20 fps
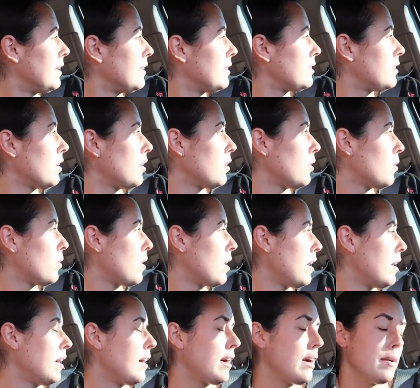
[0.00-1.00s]
So
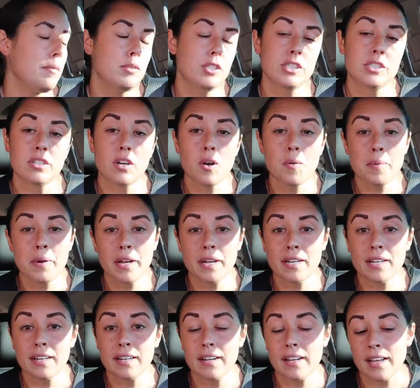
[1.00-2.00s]
I'm just
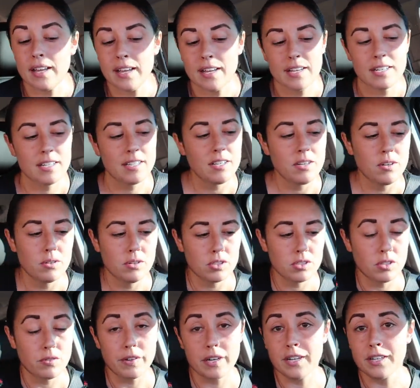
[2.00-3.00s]
hoping, and the
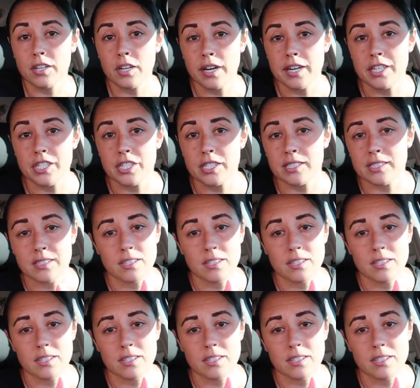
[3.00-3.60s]
owners are very gracious.